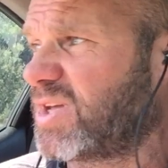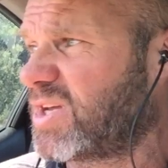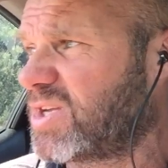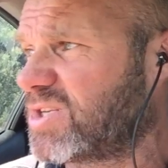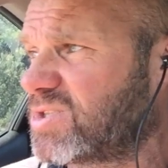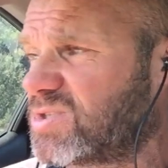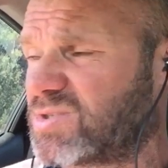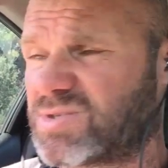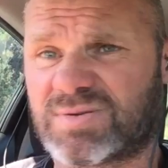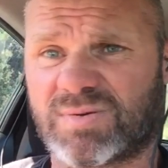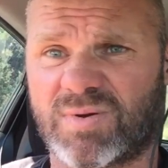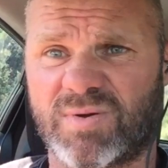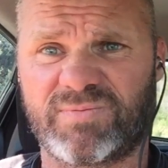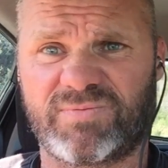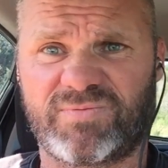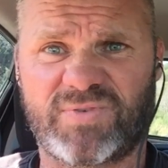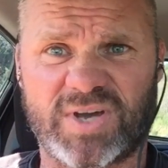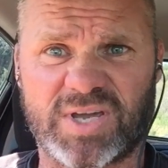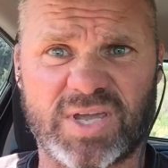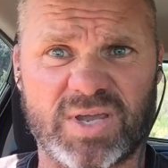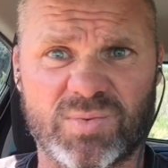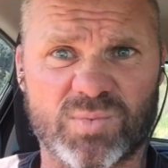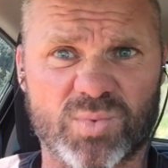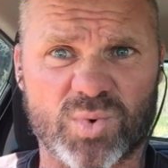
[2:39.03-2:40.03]
There's
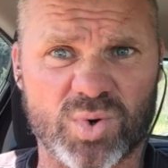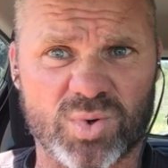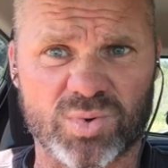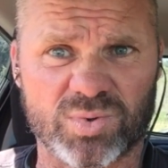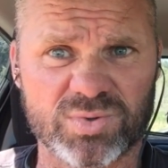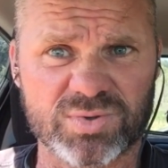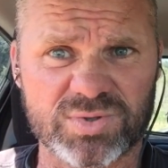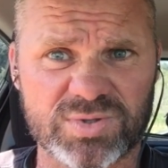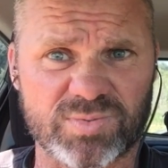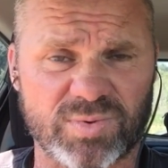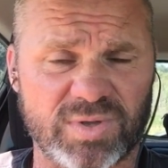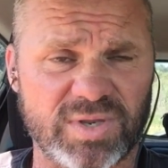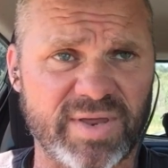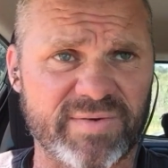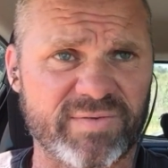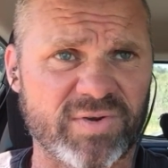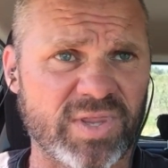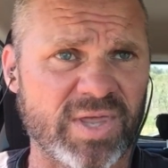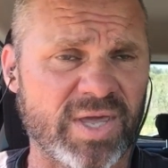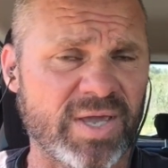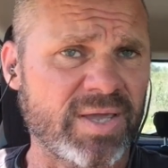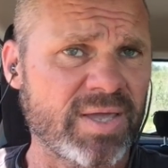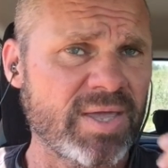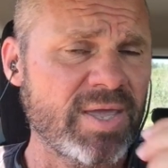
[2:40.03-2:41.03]
fucking rules with
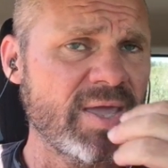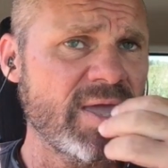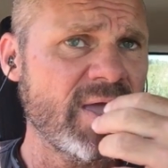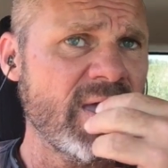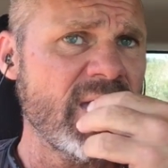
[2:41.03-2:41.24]
everything.